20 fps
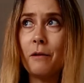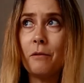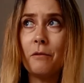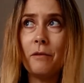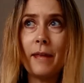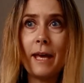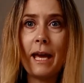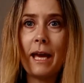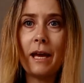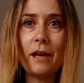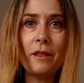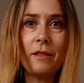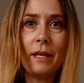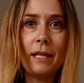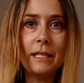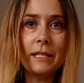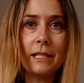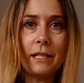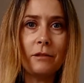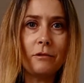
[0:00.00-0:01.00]
out there,
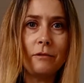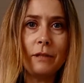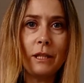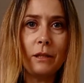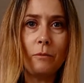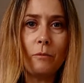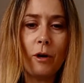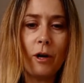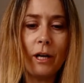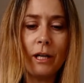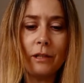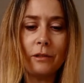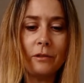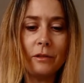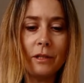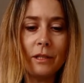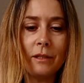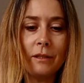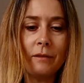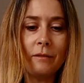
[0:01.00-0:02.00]
things that are in the
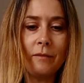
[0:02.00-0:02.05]
wild,